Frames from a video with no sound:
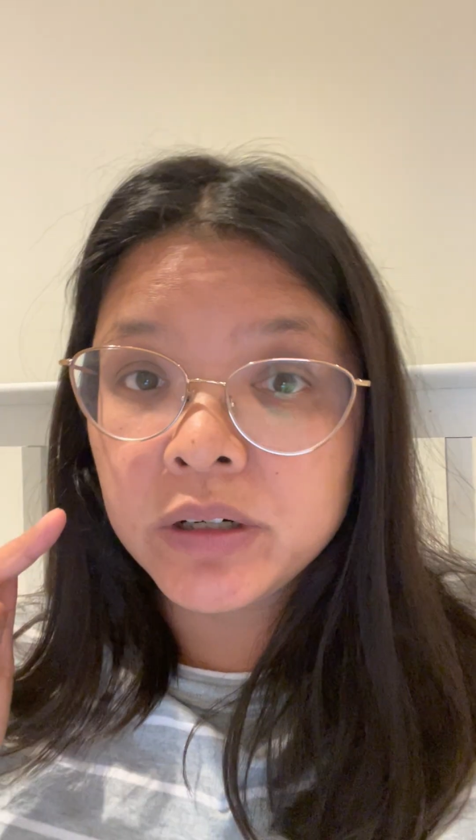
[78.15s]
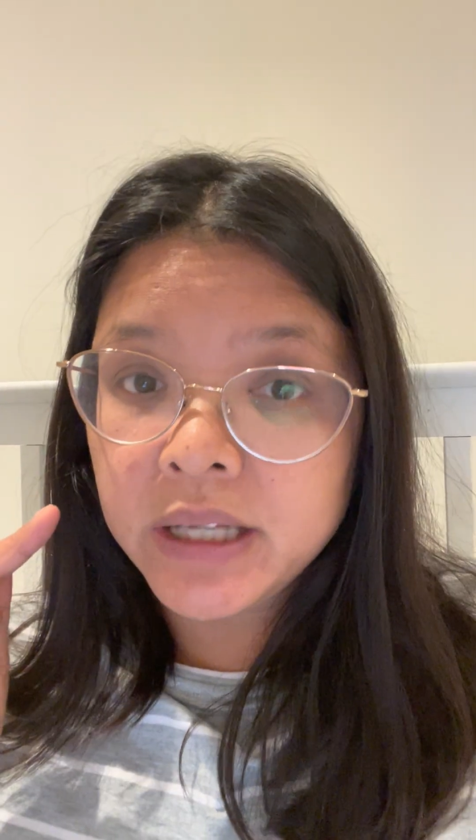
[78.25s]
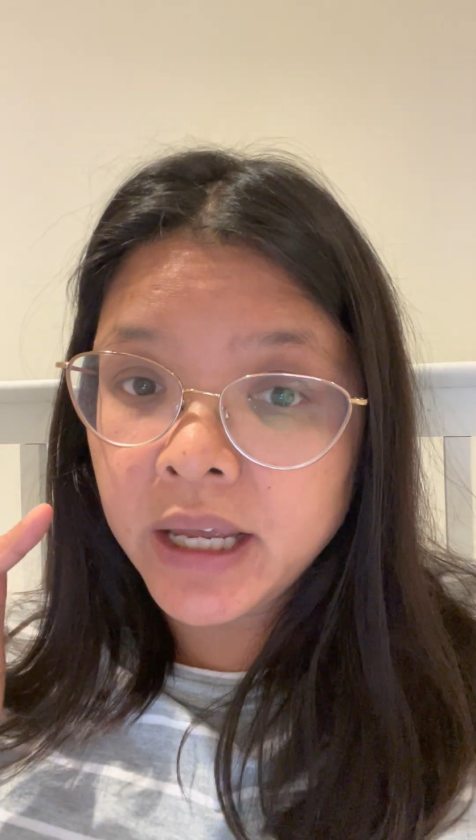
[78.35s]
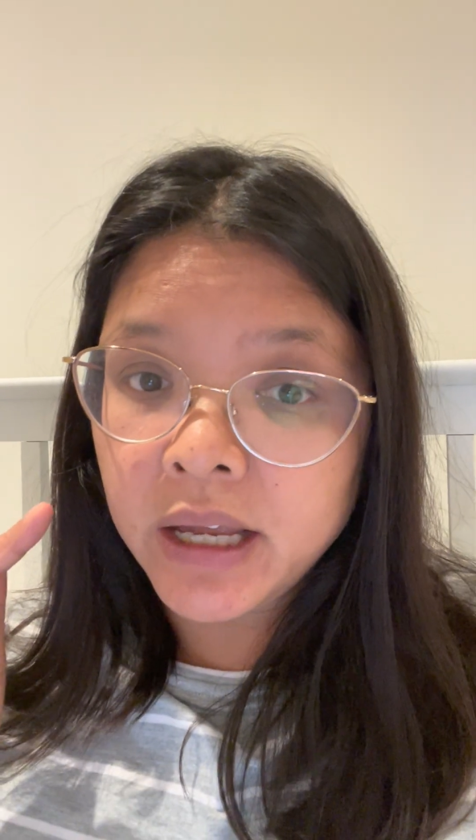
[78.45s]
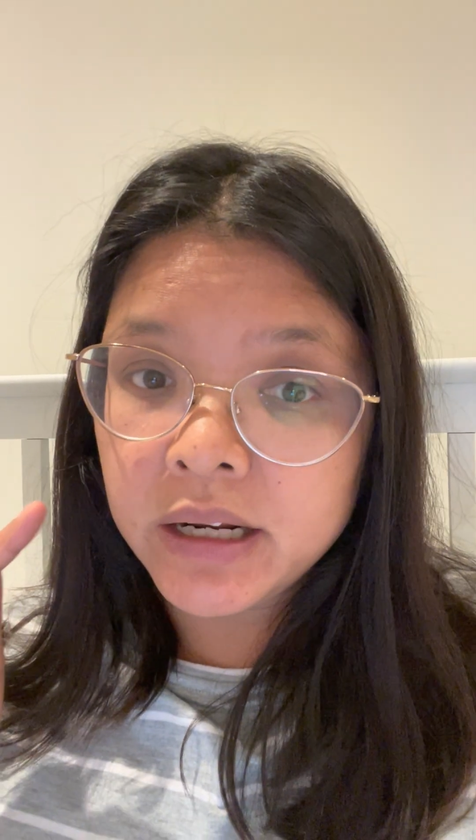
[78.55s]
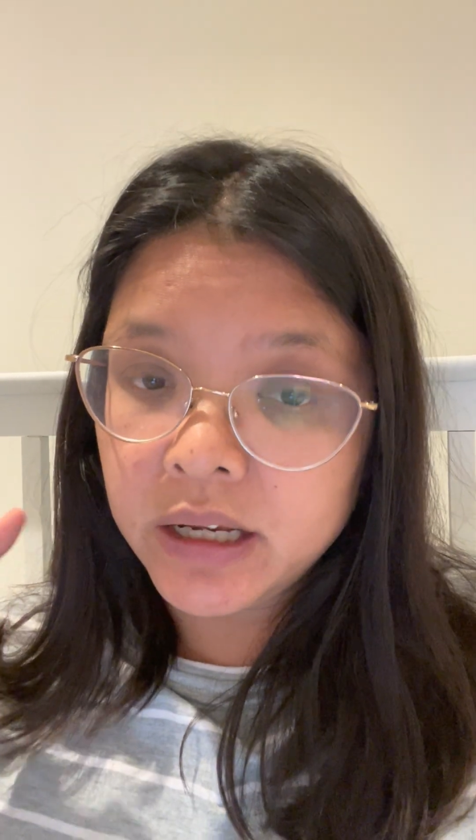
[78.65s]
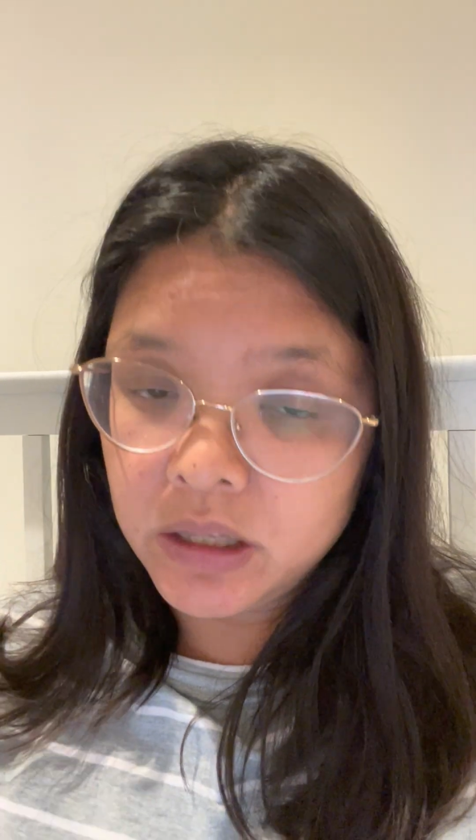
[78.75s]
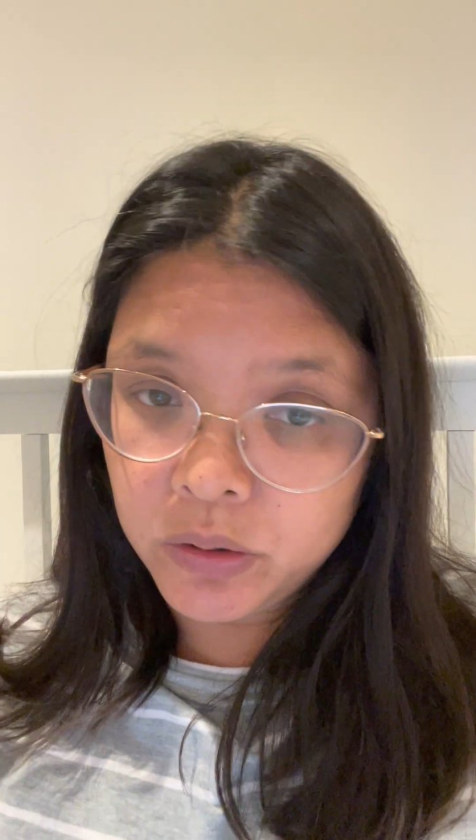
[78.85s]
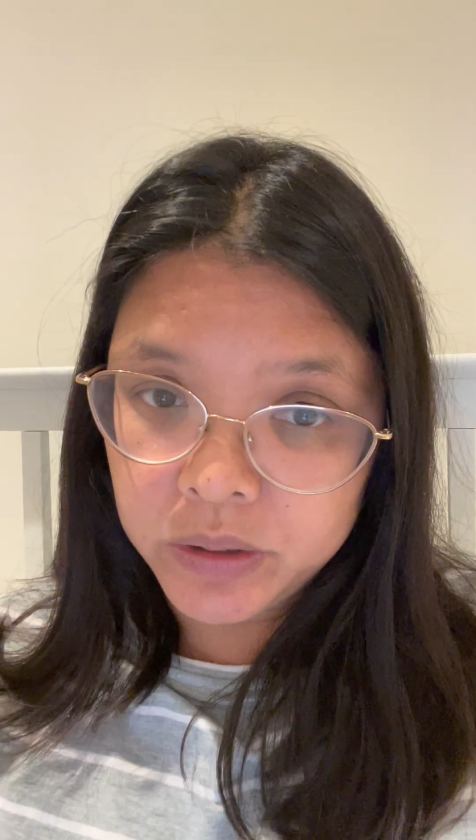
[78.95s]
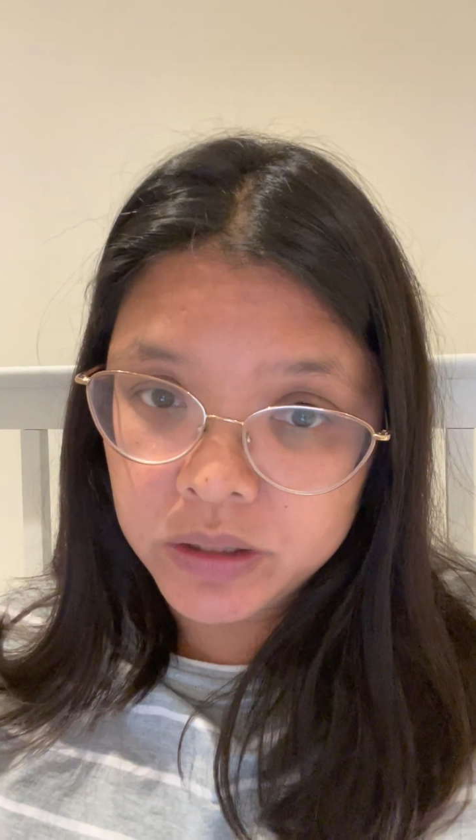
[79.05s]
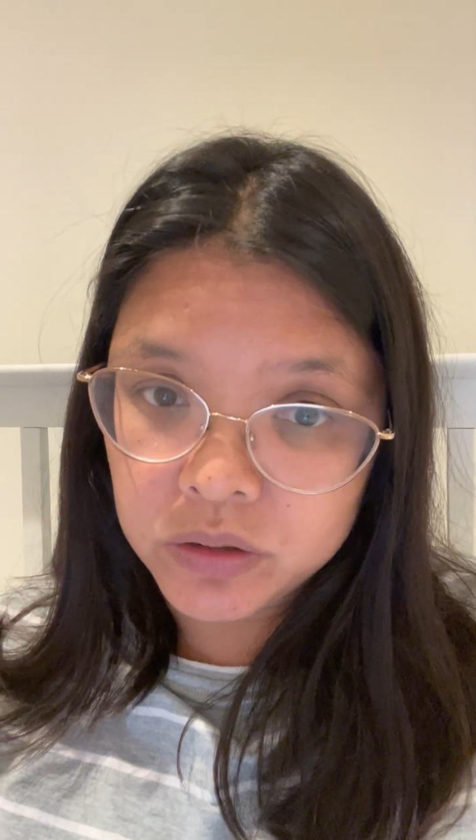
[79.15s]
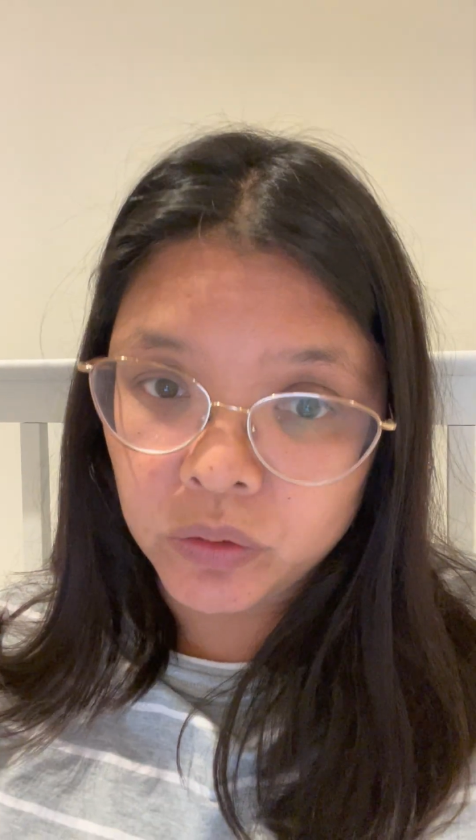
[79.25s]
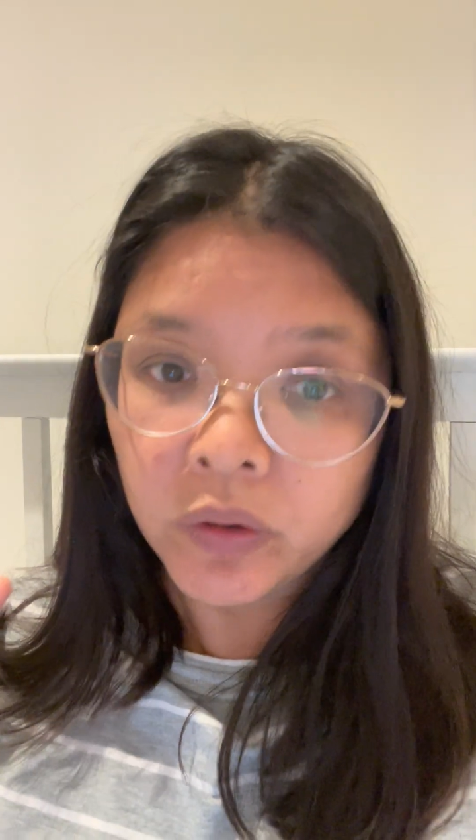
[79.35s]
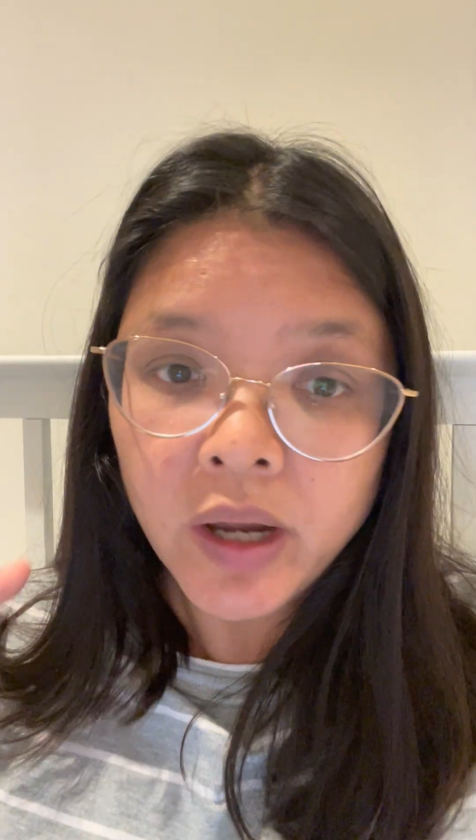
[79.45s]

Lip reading: had a clothing store.